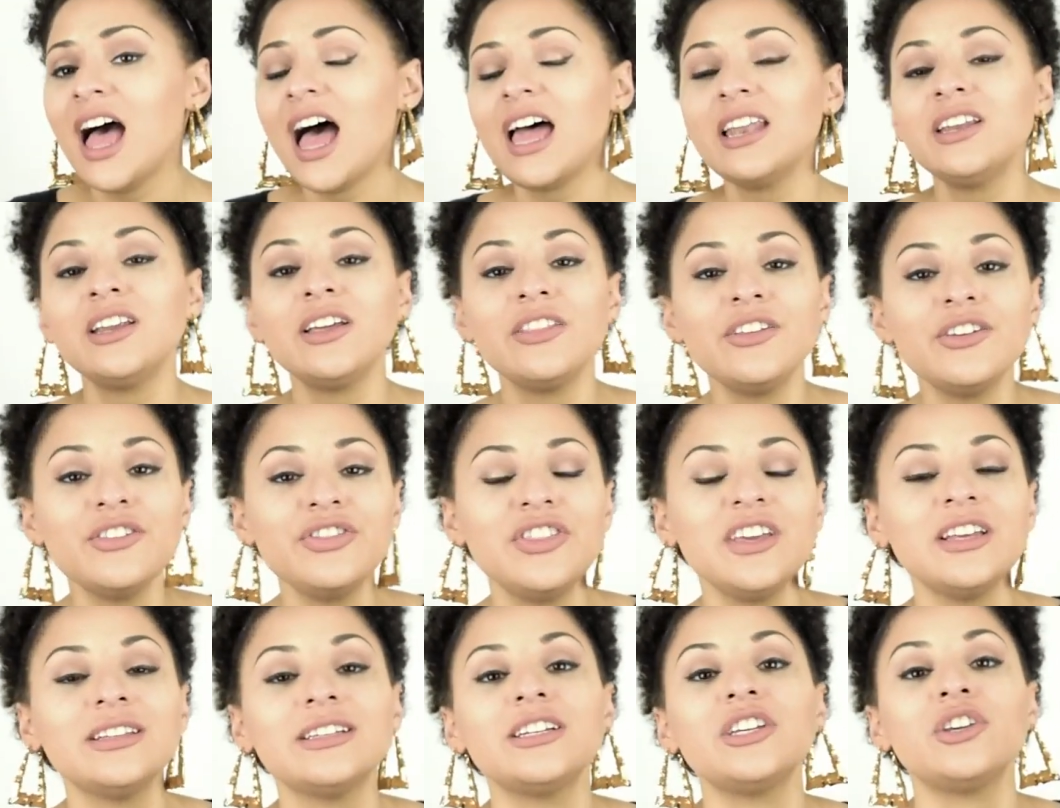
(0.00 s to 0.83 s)
Another
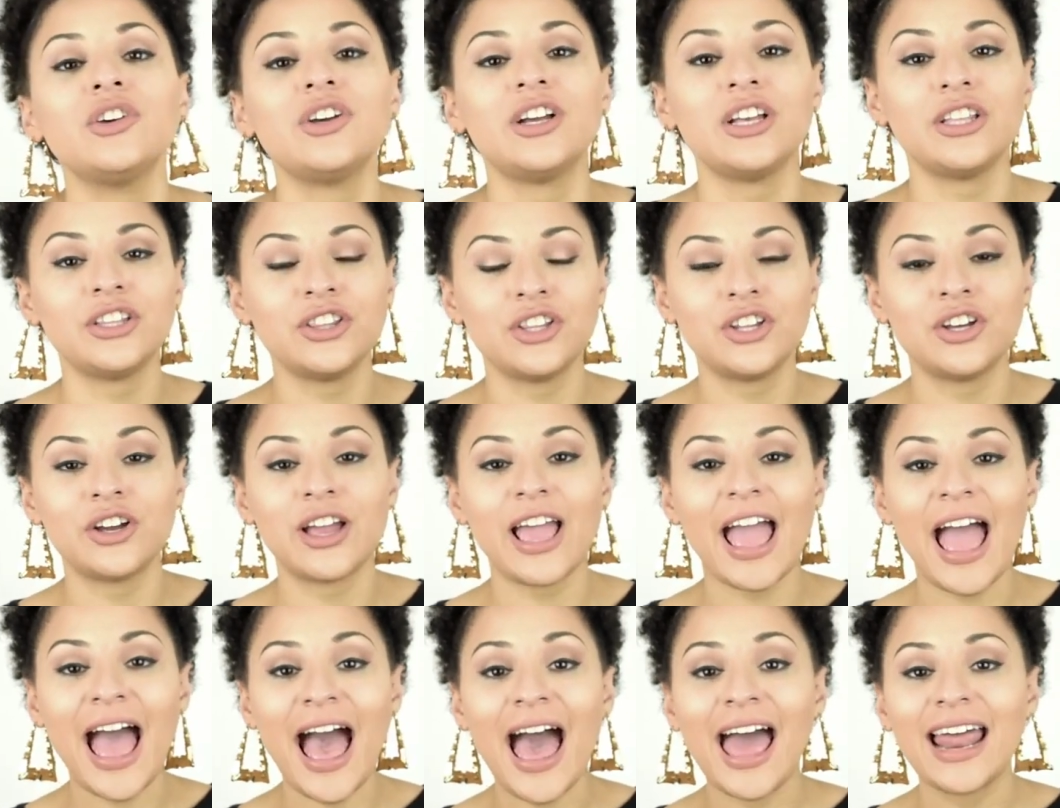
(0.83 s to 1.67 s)
thing that you can
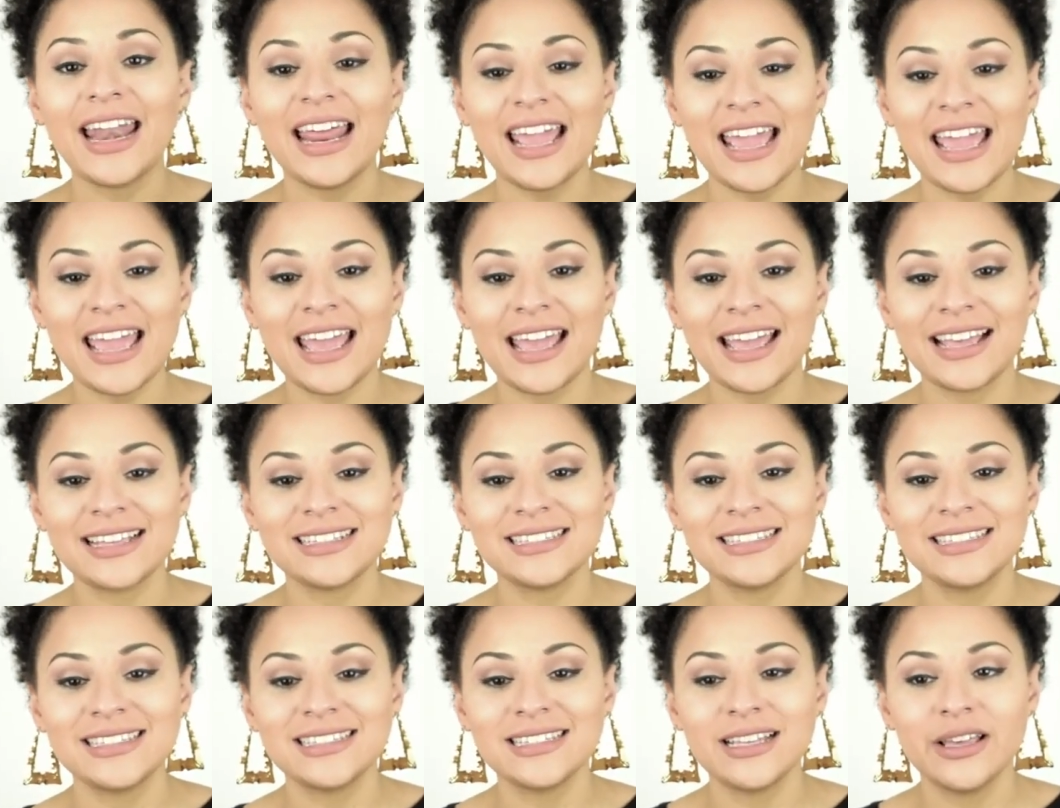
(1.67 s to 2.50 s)
look at
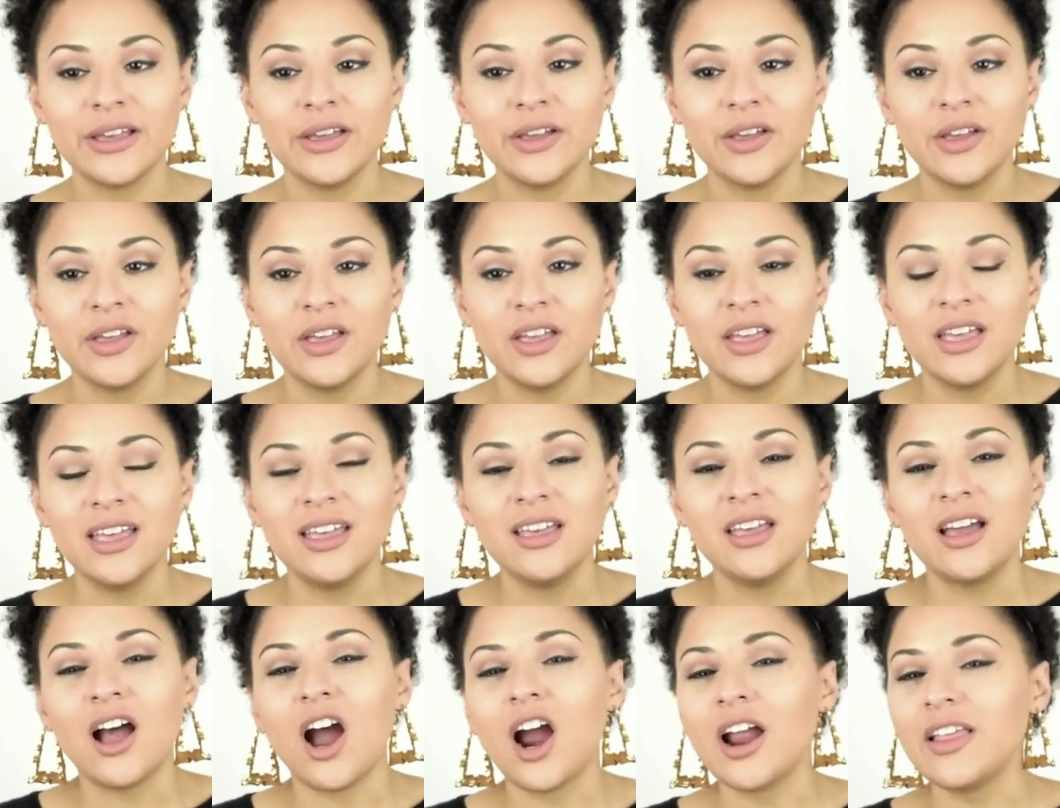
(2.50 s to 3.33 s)
is,
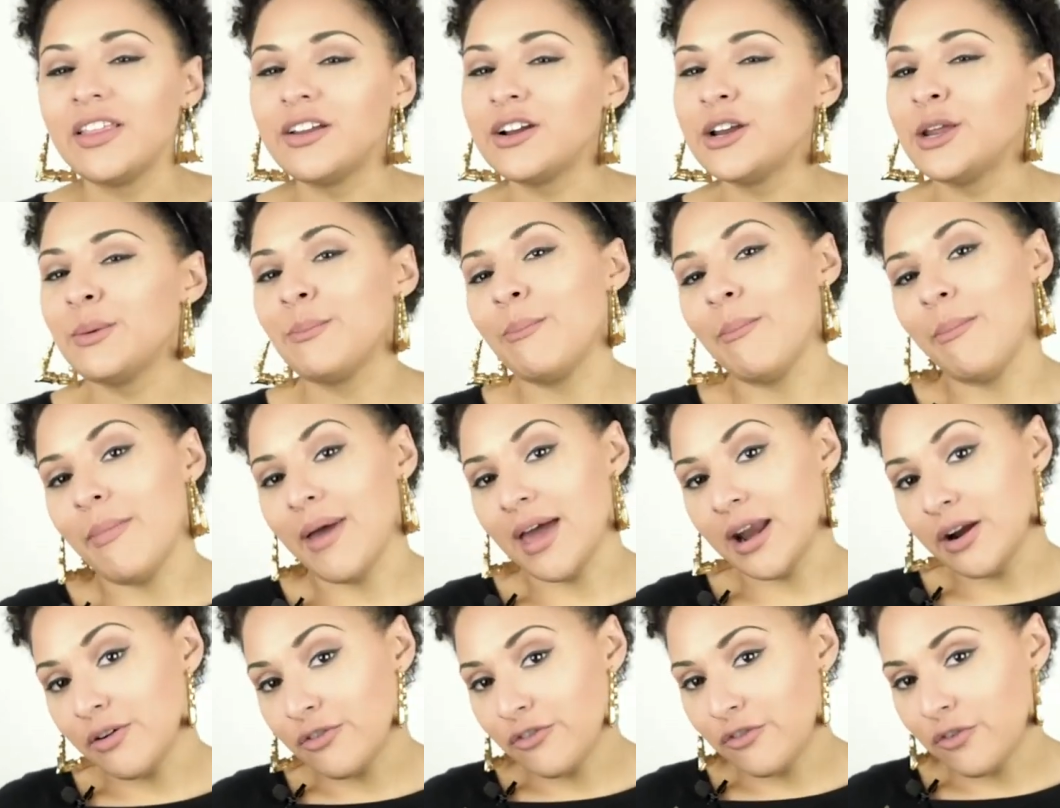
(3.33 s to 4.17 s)
are there any
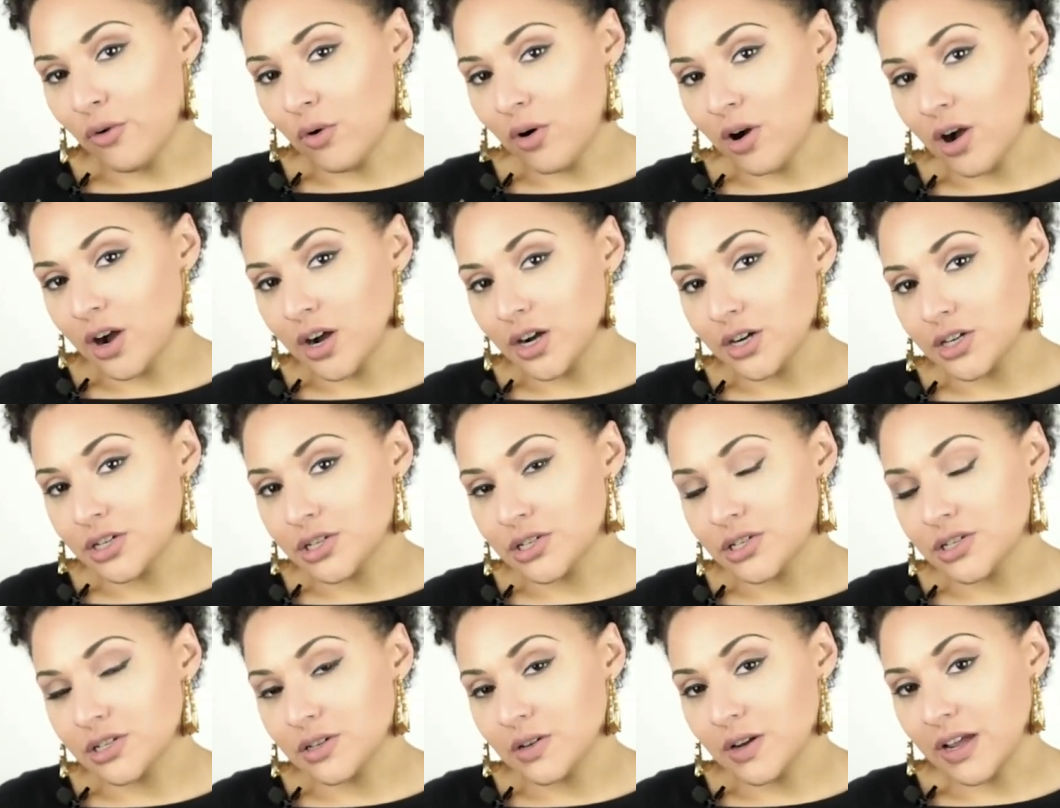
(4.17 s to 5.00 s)

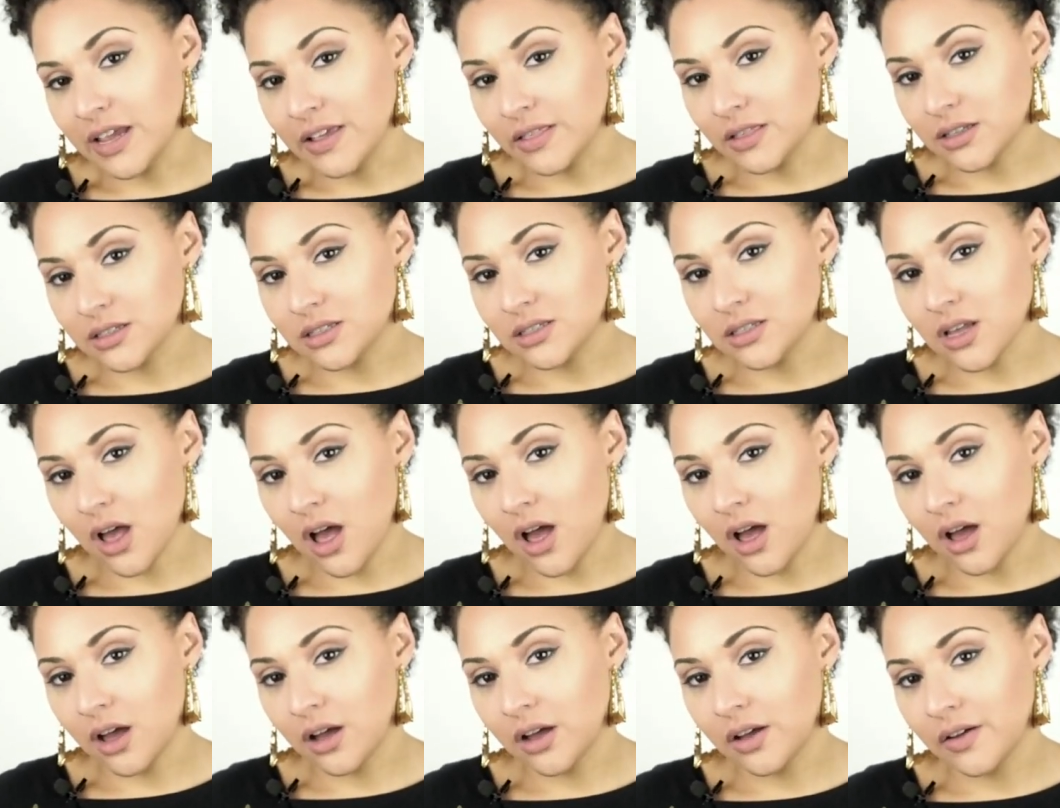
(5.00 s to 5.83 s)
metaphors in the
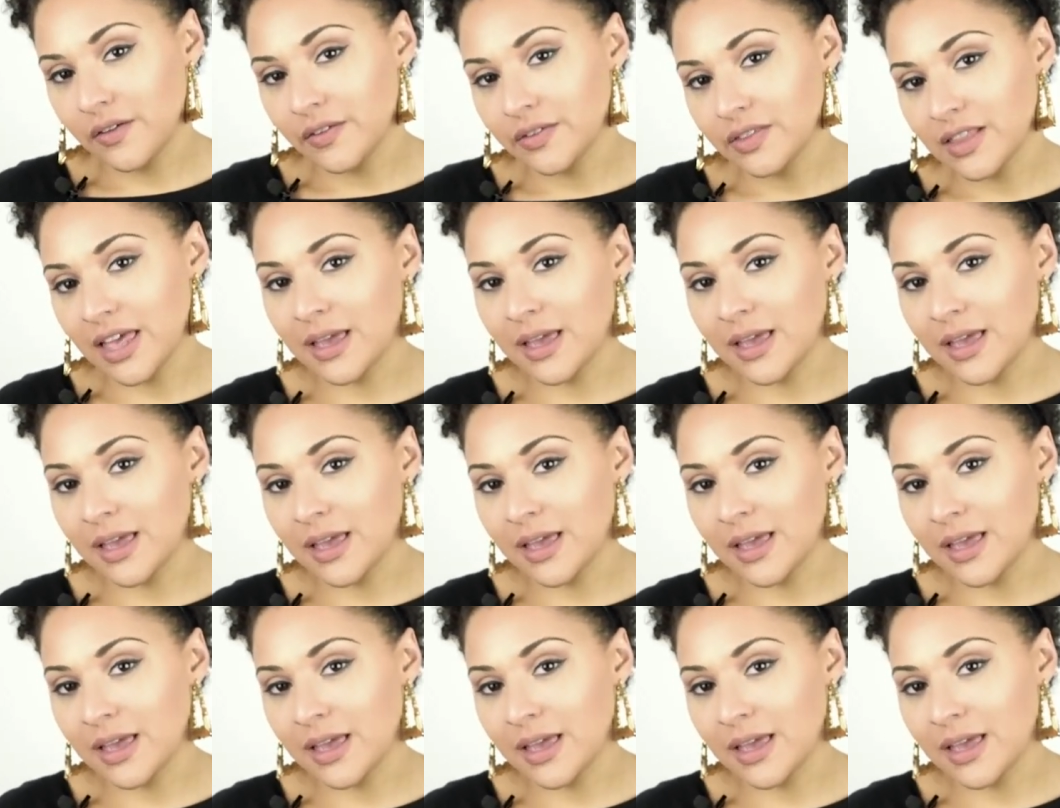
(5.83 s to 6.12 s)
song?